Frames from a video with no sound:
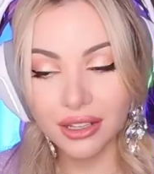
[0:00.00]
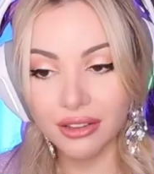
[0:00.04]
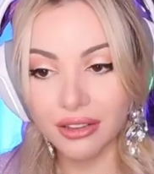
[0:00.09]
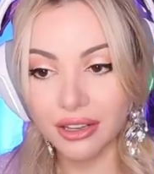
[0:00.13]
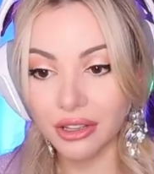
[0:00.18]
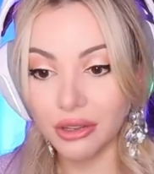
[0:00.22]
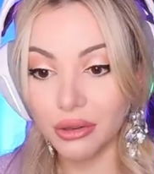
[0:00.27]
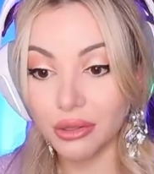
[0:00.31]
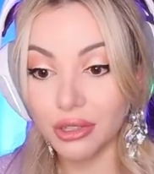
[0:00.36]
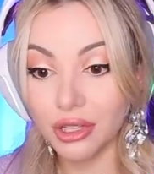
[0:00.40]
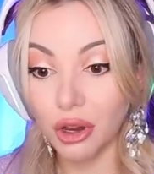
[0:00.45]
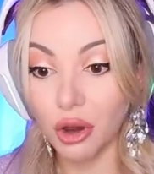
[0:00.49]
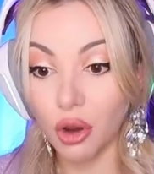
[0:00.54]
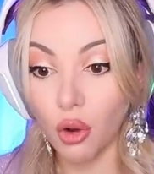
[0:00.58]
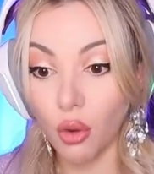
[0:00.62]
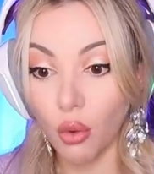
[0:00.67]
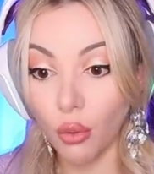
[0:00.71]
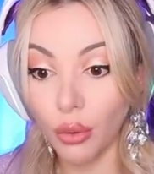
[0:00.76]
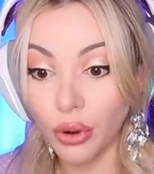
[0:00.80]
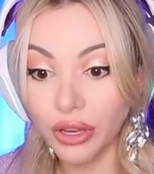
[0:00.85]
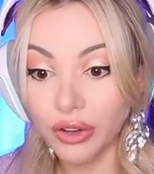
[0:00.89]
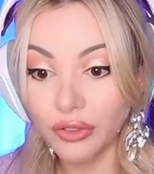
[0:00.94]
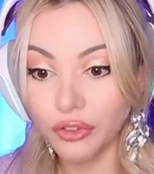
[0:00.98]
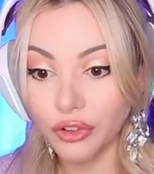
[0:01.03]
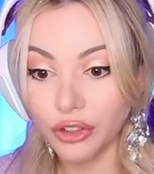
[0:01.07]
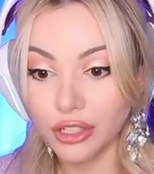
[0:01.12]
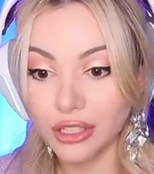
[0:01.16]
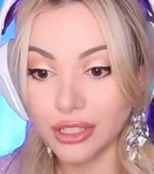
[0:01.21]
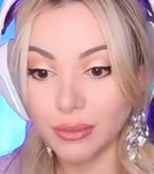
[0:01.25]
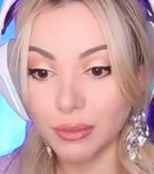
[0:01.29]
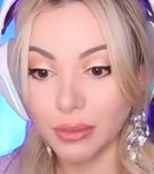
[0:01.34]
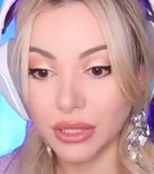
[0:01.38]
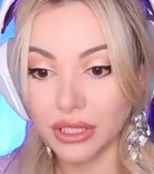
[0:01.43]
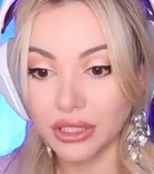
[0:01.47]
You can use a coin for a
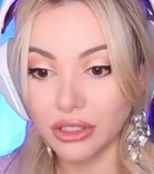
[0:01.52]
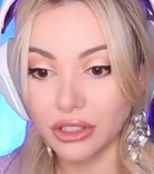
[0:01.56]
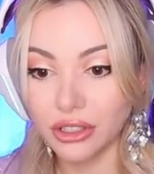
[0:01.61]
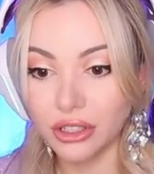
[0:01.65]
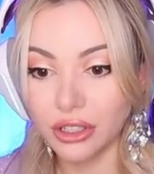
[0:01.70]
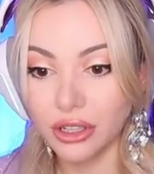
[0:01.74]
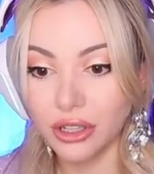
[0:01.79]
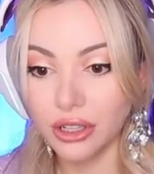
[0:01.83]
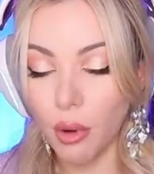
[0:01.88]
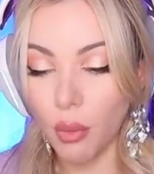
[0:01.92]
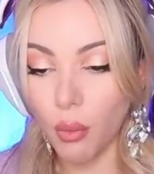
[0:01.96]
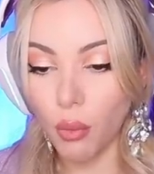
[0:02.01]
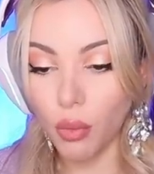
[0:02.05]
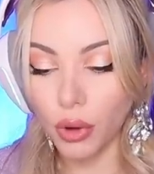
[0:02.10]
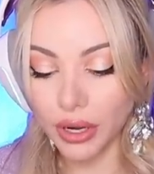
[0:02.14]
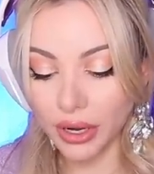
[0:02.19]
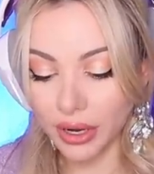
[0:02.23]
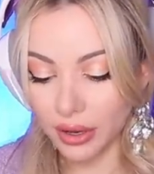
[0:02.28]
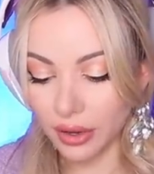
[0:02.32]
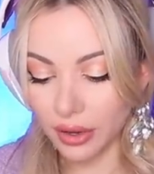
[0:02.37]
splinter, but what